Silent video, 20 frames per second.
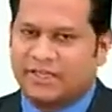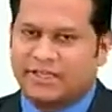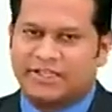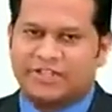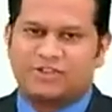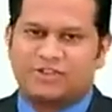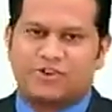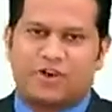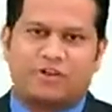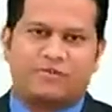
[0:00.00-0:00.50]

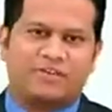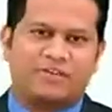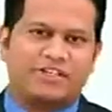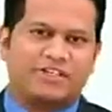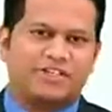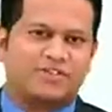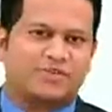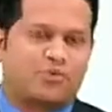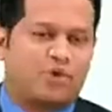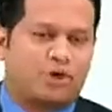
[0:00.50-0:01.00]
the solvent
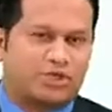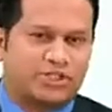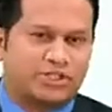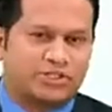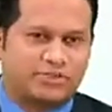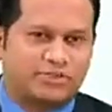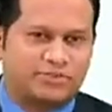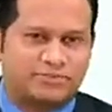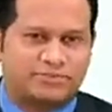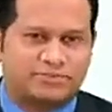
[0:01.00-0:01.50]
is
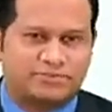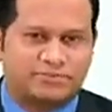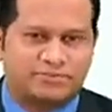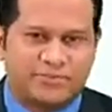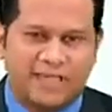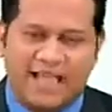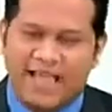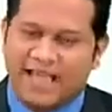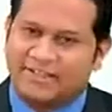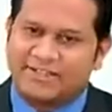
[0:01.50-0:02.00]
water
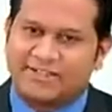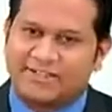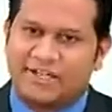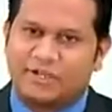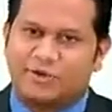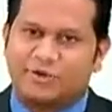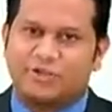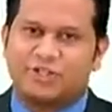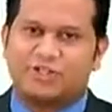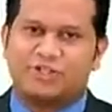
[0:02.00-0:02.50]
and the
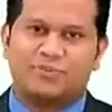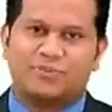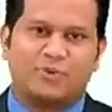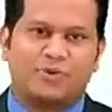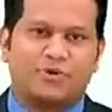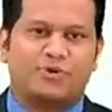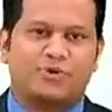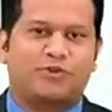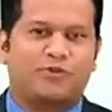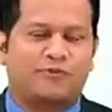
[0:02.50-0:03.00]
solute is
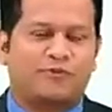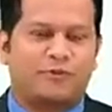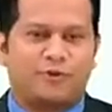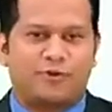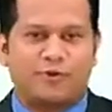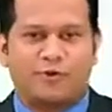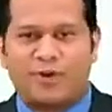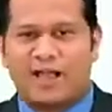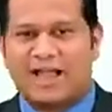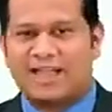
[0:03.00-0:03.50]

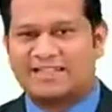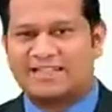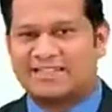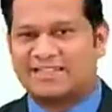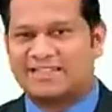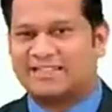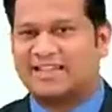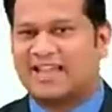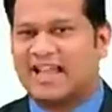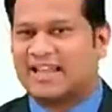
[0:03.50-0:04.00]

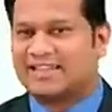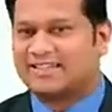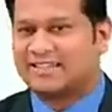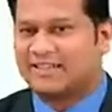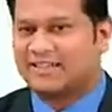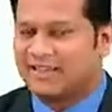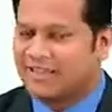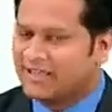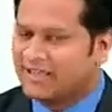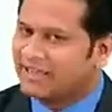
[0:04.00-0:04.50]
monofluoroacetic
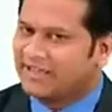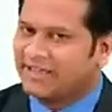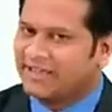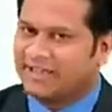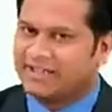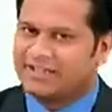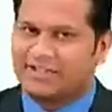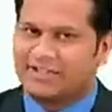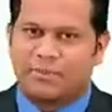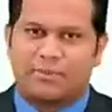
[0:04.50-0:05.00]
acid,
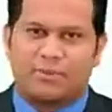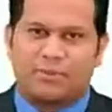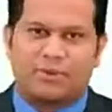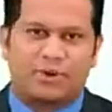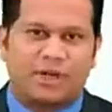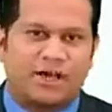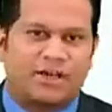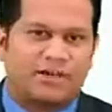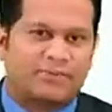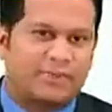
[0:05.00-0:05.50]
its
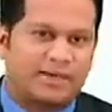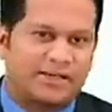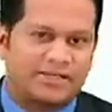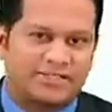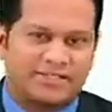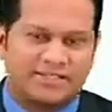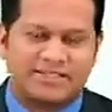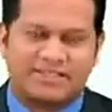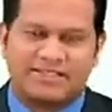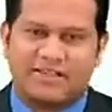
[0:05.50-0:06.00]
molar
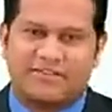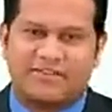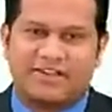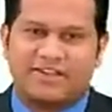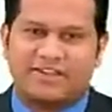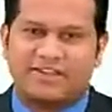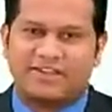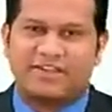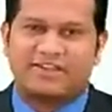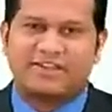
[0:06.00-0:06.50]
mass is
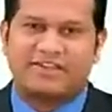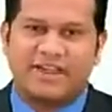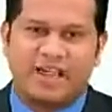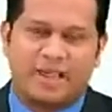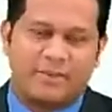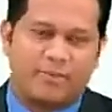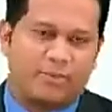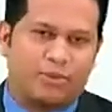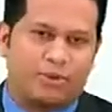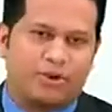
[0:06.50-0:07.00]
78
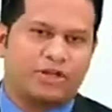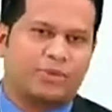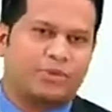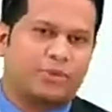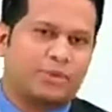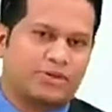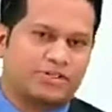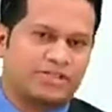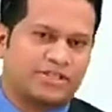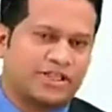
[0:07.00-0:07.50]
gram mole
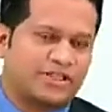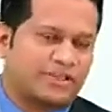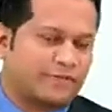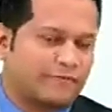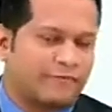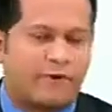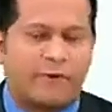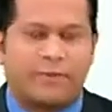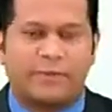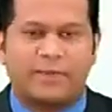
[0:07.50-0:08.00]
inverse and the
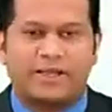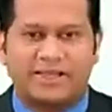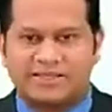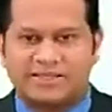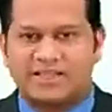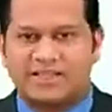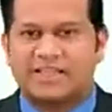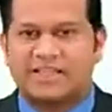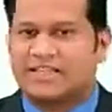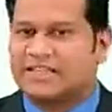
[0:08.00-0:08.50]
formula
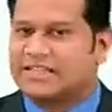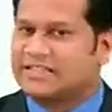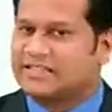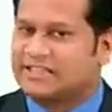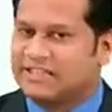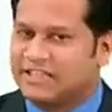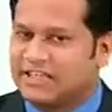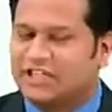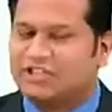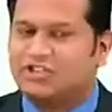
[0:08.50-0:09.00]
is
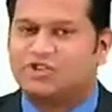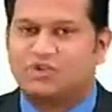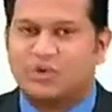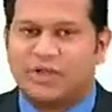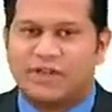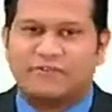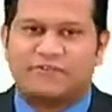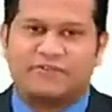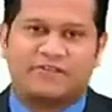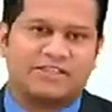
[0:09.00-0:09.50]

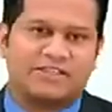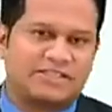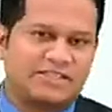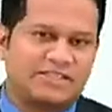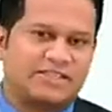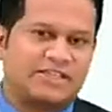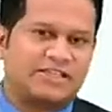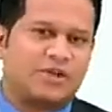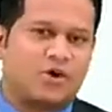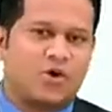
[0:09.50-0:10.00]

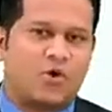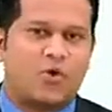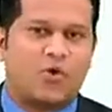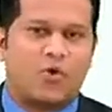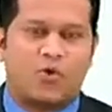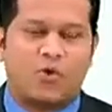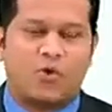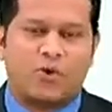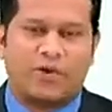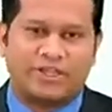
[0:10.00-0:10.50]

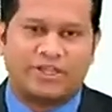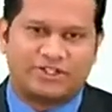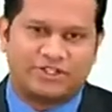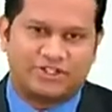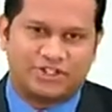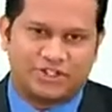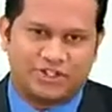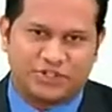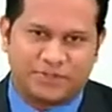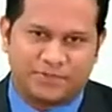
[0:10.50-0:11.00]

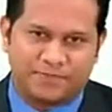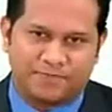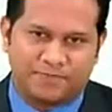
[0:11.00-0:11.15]
CH2FCOOH.